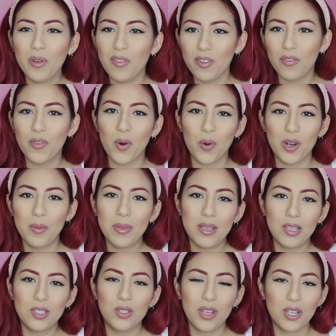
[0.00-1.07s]
moving forward
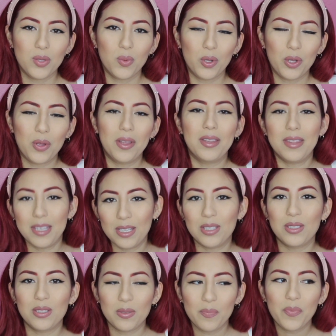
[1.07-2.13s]
because you guys will know that
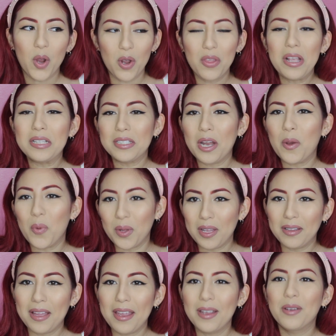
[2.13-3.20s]
these are things that I really
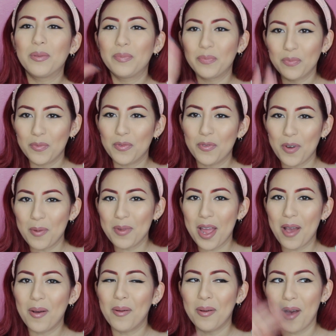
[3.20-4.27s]
like from
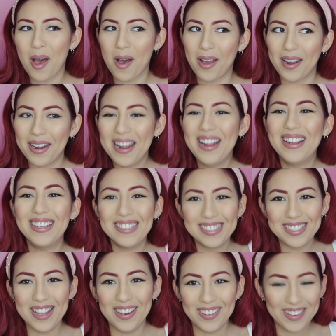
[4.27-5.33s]
now on.
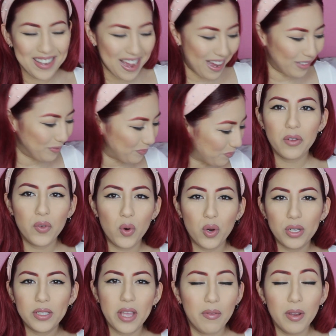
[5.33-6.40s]
So yeah, and of
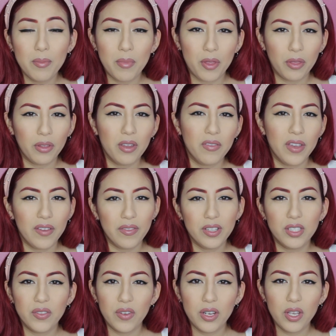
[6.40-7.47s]
course every monthly
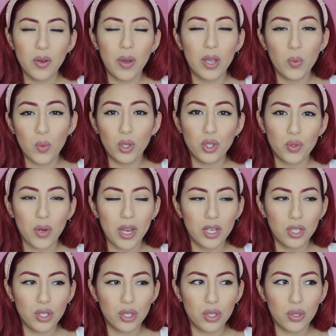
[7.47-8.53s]
favorites video I will try
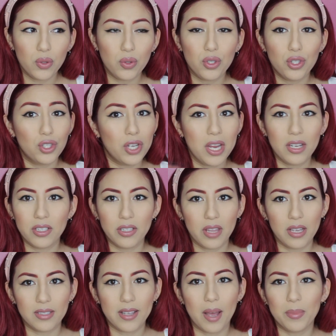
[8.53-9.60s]
to change
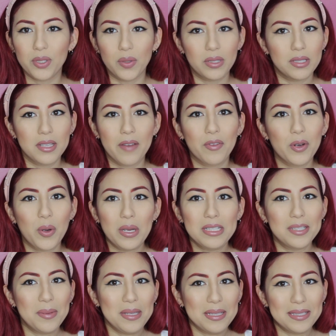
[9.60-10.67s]
things up, so it's never going
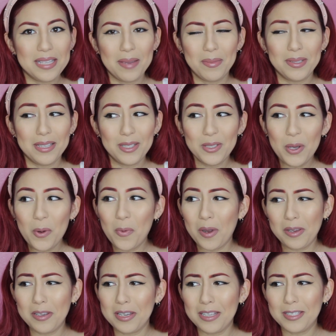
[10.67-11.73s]
to be the same because I don't
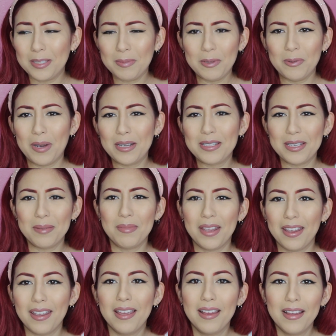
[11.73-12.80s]
want you guys to be watching
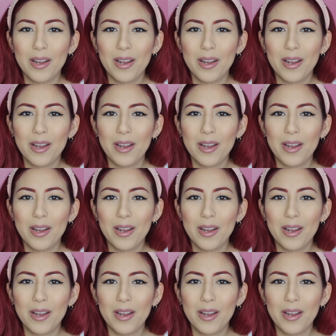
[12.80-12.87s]
me